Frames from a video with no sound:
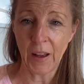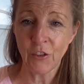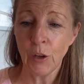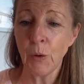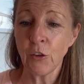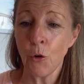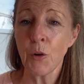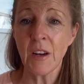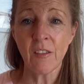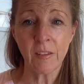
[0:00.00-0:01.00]
Actually, we're
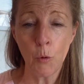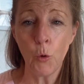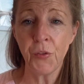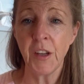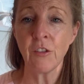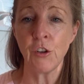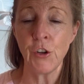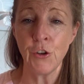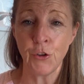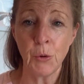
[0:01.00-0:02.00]
talking small things that you
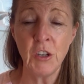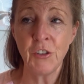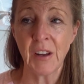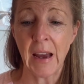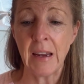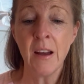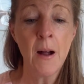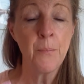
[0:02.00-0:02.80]
can do in your day